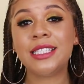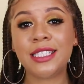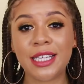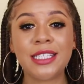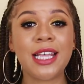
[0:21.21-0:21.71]

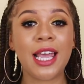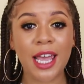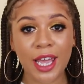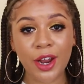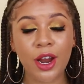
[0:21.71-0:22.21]
dense
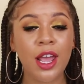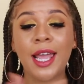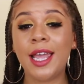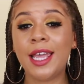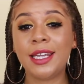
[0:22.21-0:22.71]
hair,
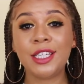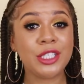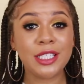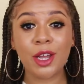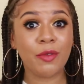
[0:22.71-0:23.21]
and let's
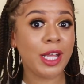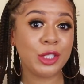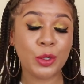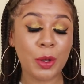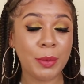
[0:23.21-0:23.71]
just get right
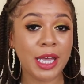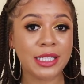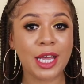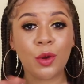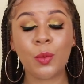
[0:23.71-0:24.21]
into it
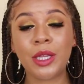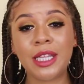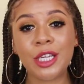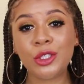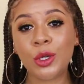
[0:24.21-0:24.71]
because I don't want
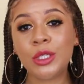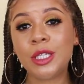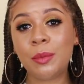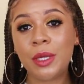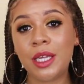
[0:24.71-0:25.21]
the intro
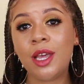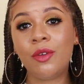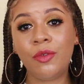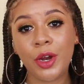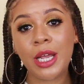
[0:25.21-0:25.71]
to be
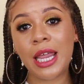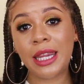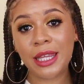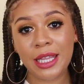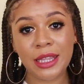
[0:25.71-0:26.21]
very
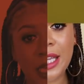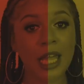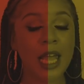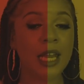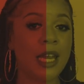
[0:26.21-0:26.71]
lengthy.